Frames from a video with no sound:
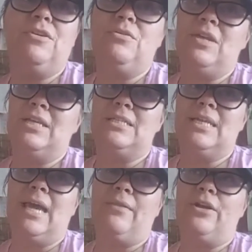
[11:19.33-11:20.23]
things
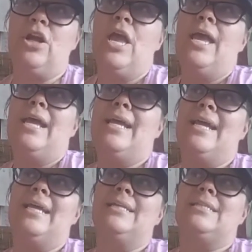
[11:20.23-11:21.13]
together,
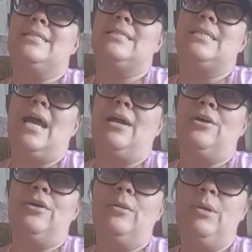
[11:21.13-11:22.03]
it's
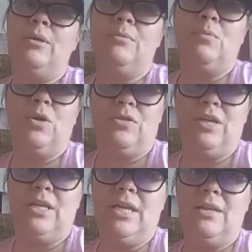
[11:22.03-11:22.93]
going to be worth
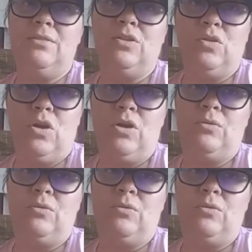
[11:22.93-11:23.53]
it in the long